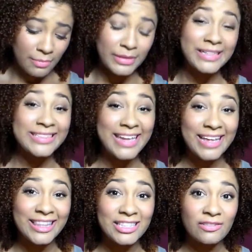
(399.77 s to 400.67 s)
Please
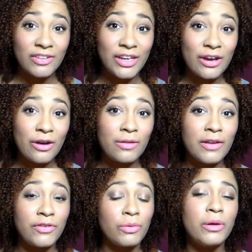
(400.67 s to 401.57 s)
like this video
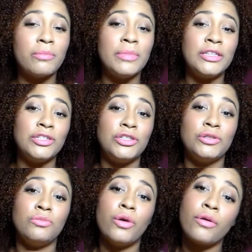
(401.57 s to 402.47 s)
if you want me to
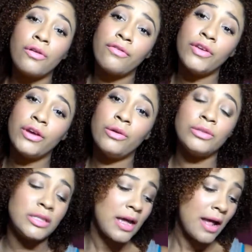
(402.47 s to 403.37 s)
do more
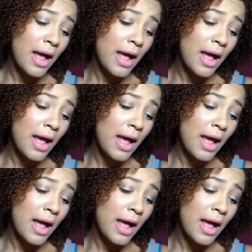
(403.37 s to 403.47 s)
reviews,